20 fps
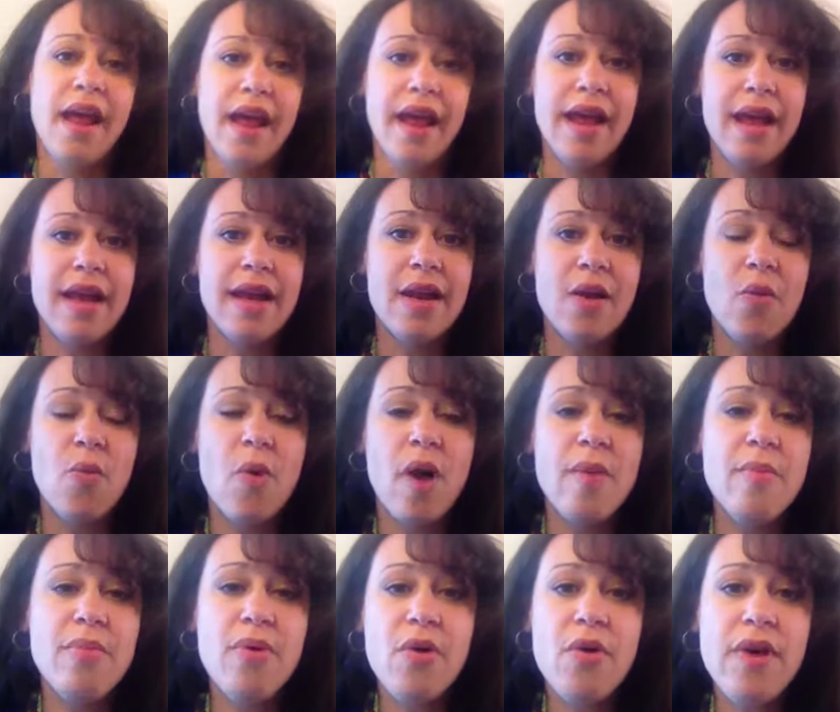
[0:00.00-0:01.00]
And at
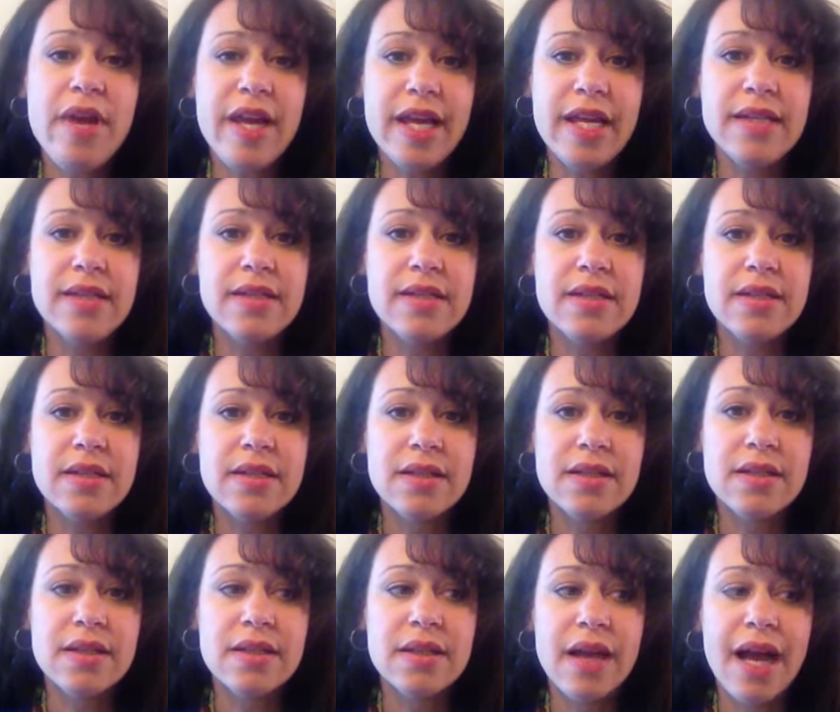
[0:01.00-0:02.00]
one point,
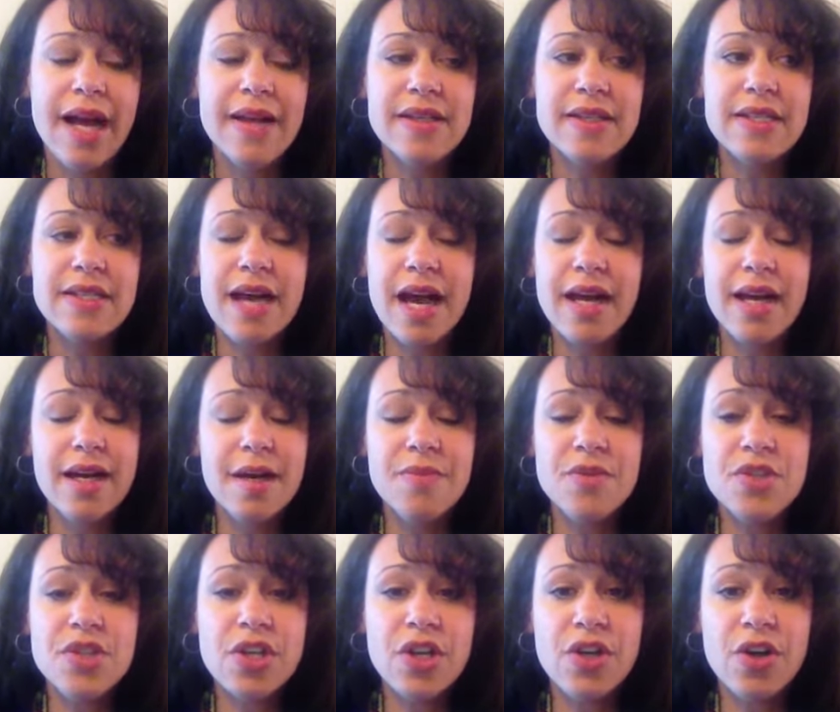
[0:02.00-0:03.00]
I decided I'm
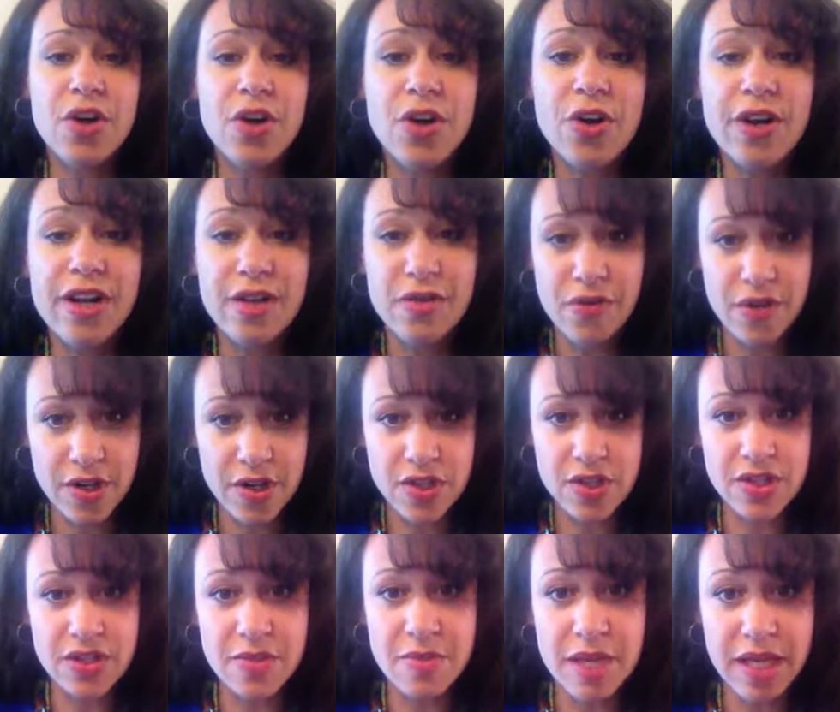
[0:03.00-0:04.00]
just going to hurry and finish
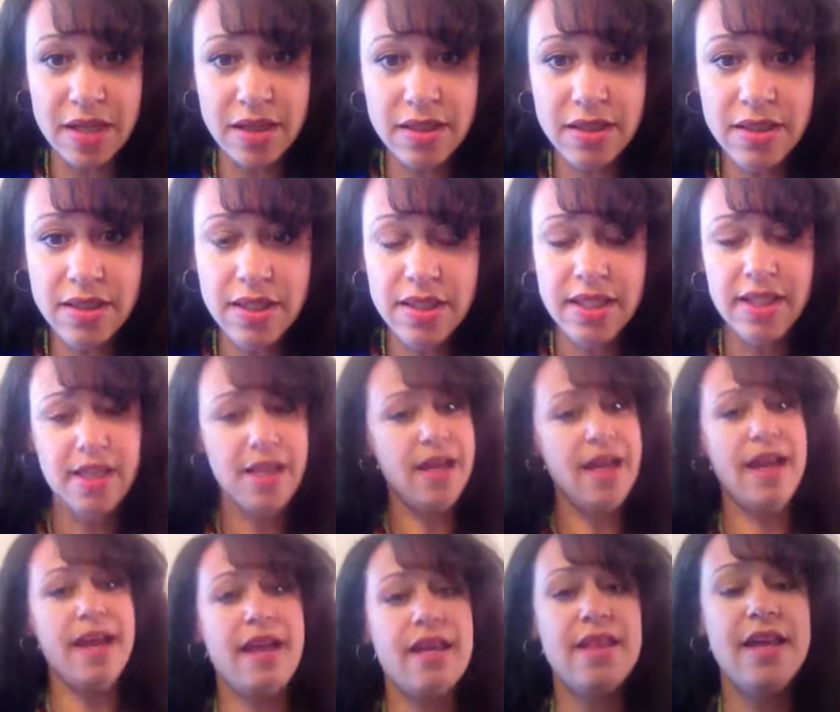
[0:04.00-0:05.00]
this meal
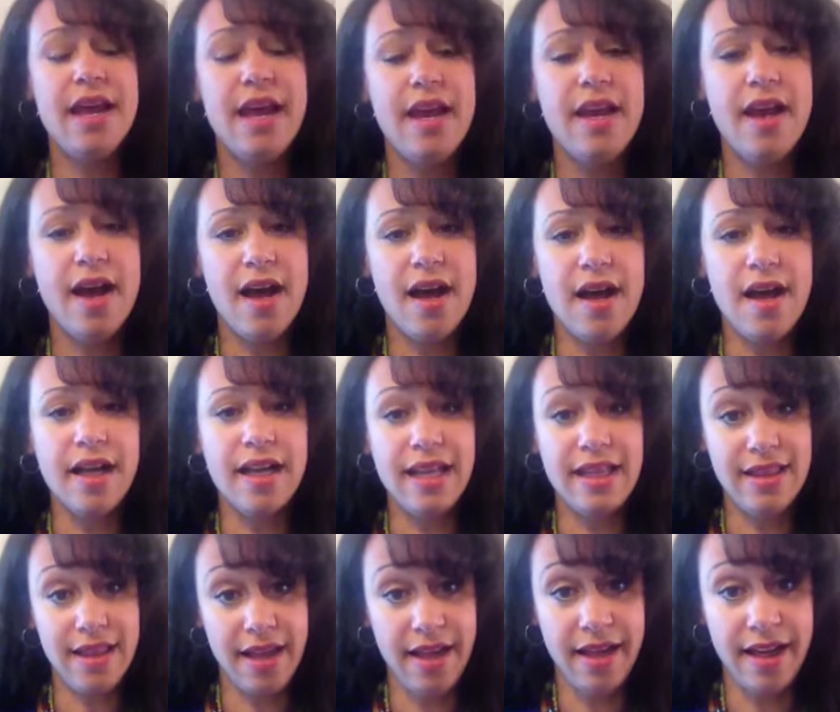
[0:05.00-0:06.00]
and then
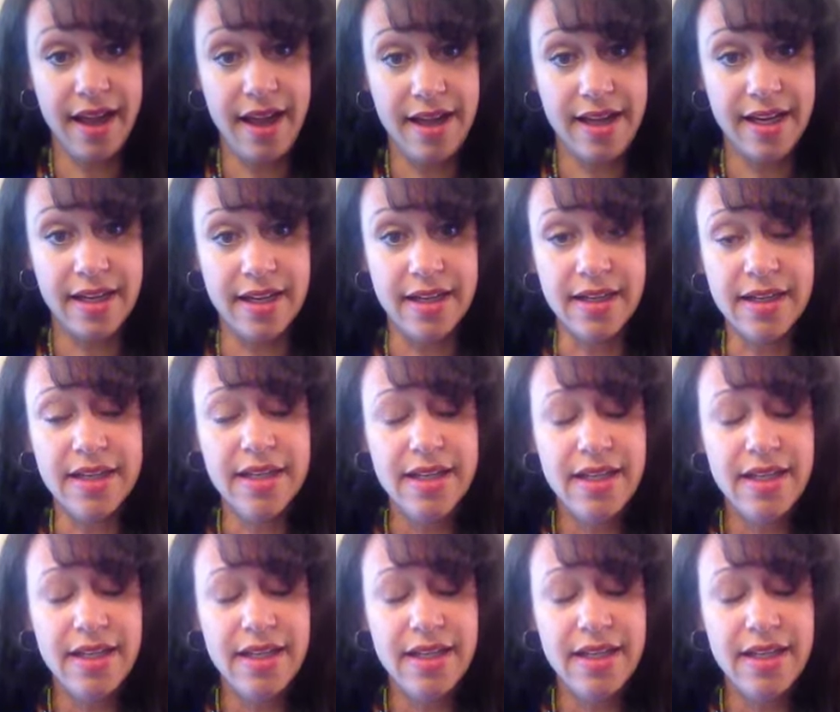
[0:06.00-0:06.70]
get the heck out of here.